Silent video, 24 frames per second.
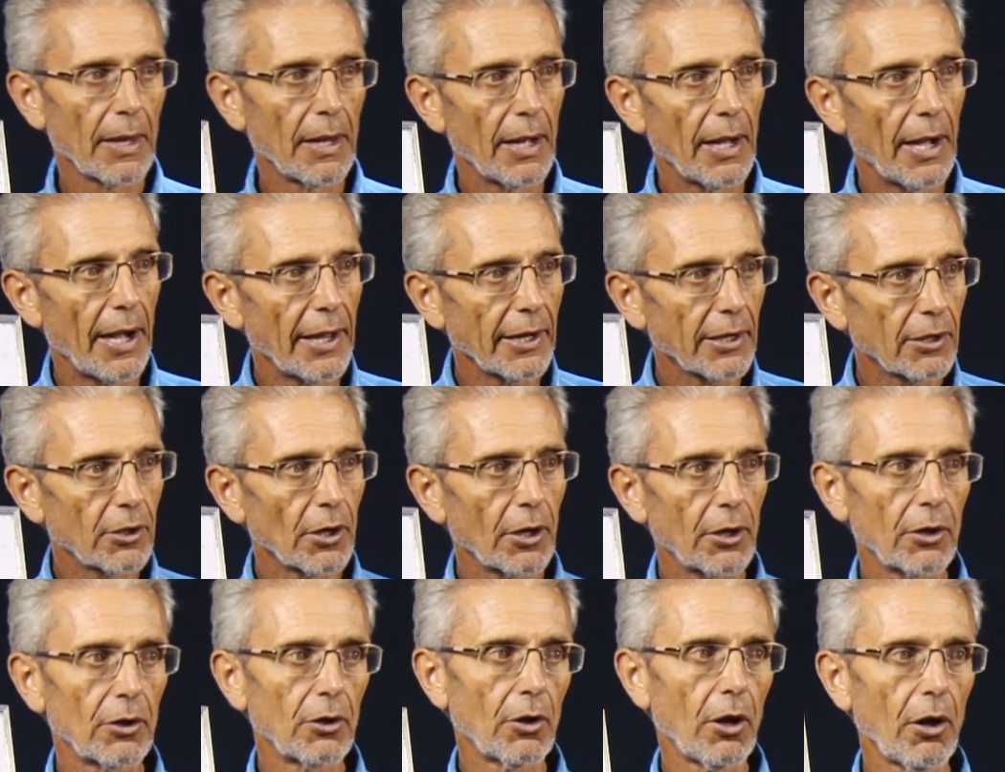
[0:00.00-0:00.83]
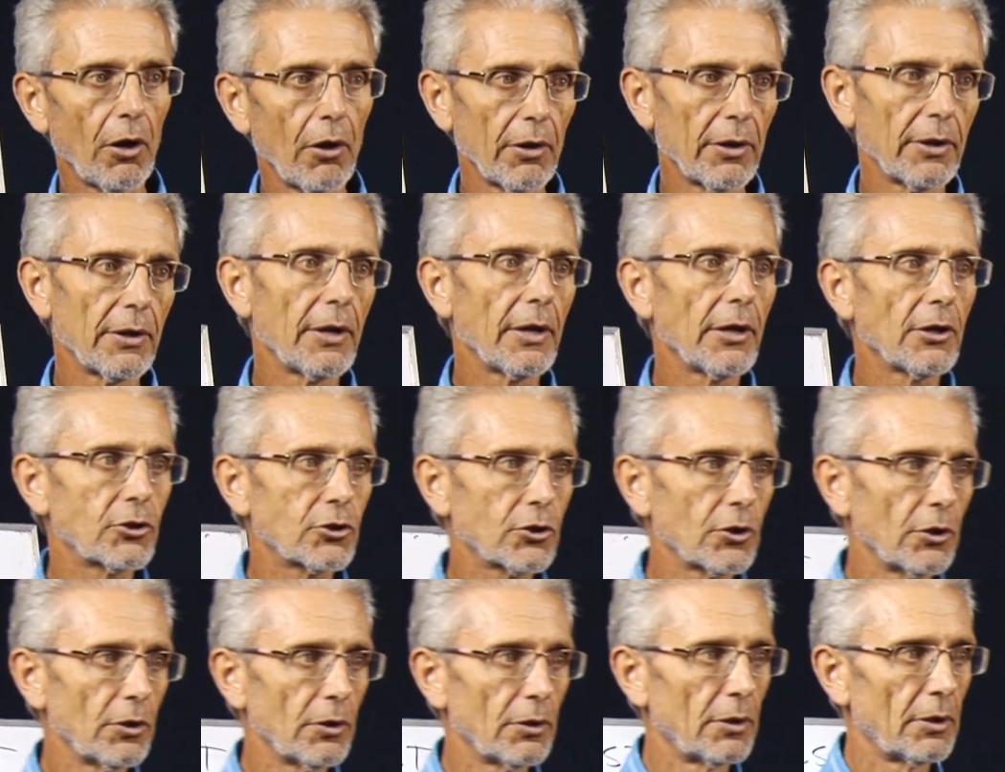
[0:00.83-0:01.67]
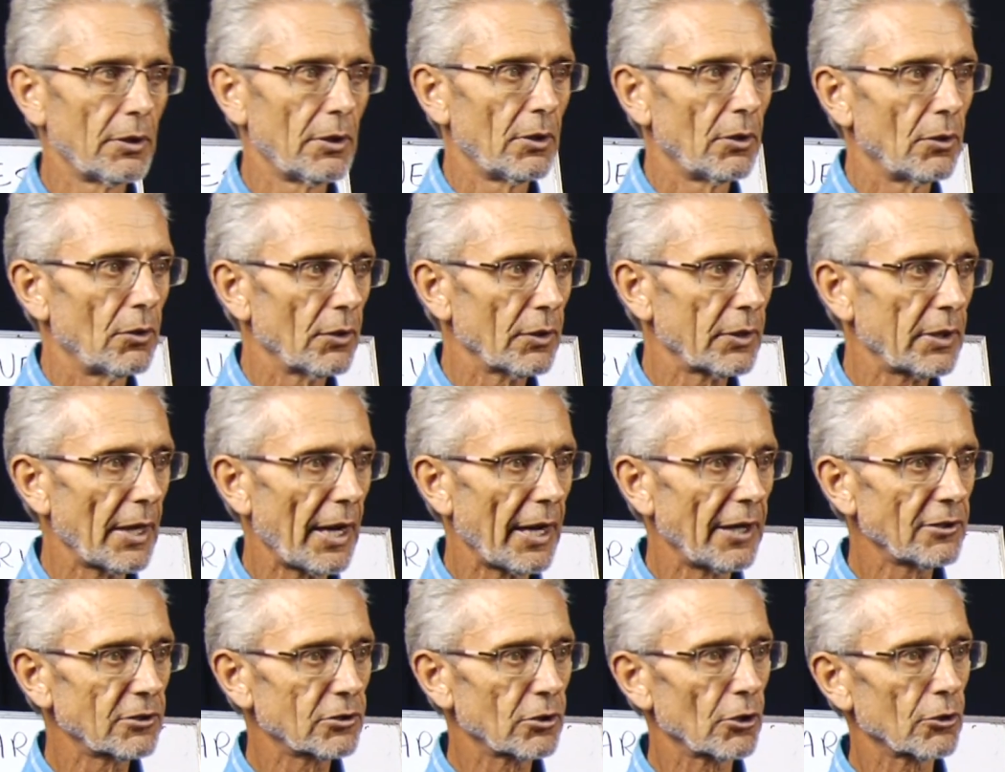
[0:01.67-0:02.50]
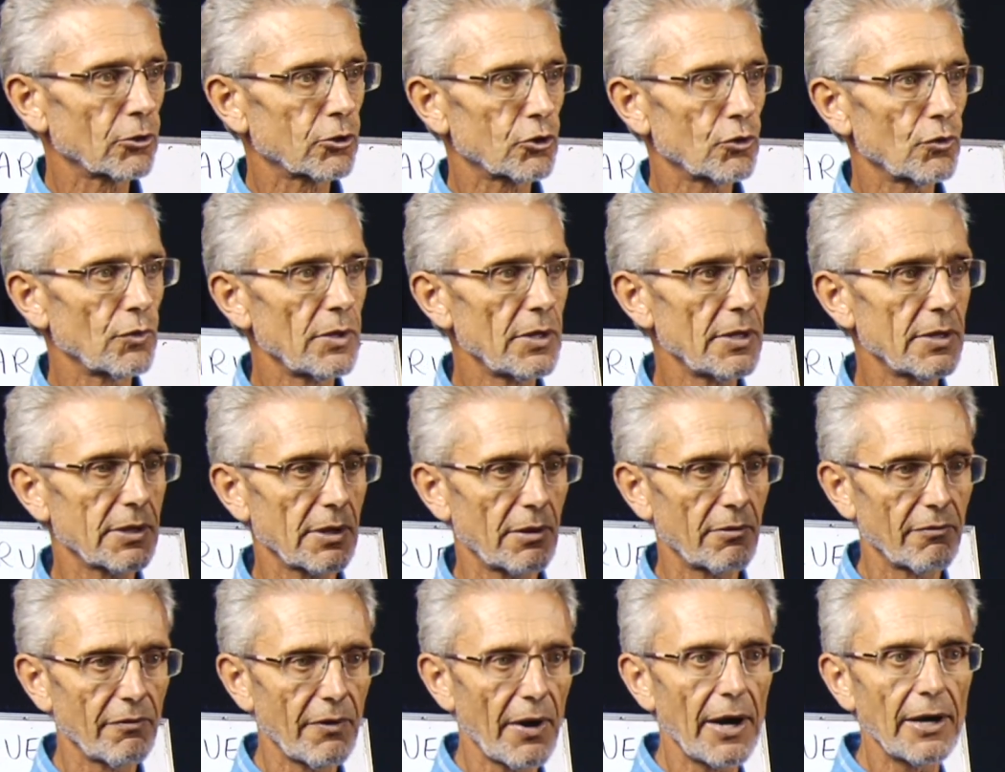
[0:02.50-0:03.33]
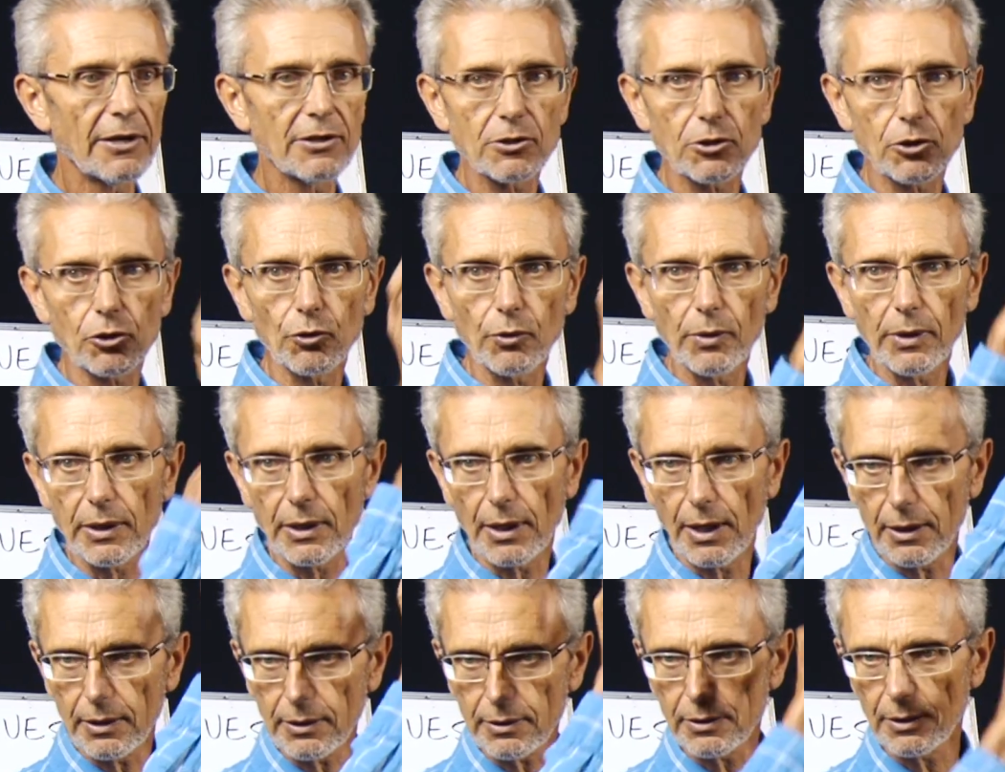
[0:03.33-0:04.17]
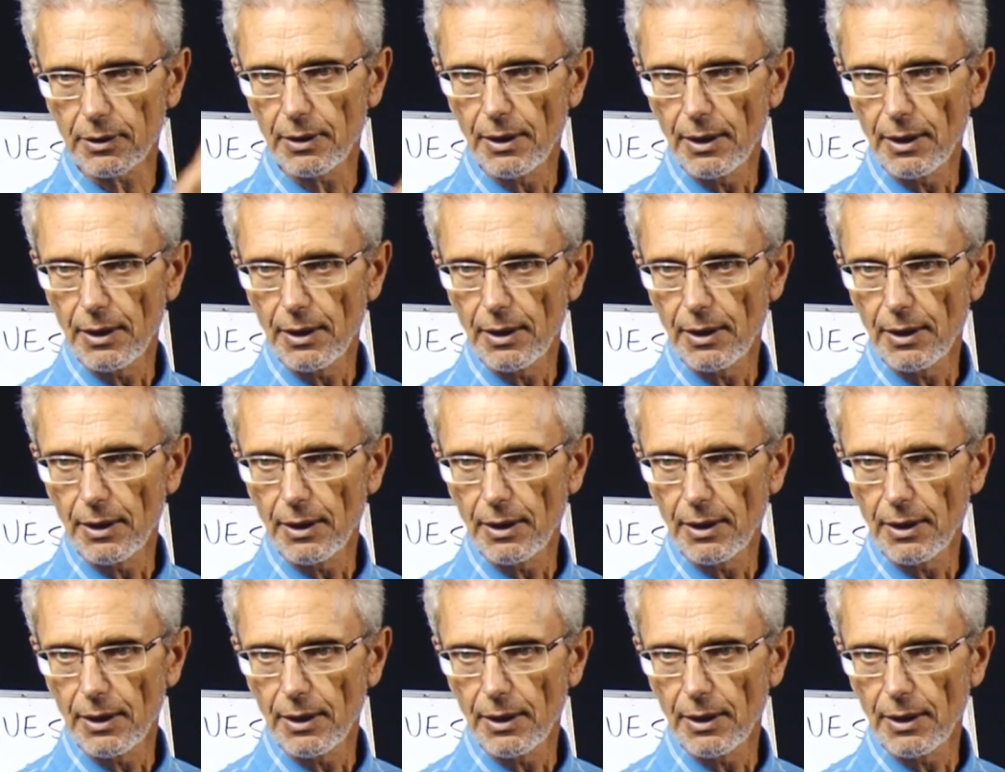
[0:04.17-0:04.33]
I got it all in nature. Okay, I saw trees and vines growing on it.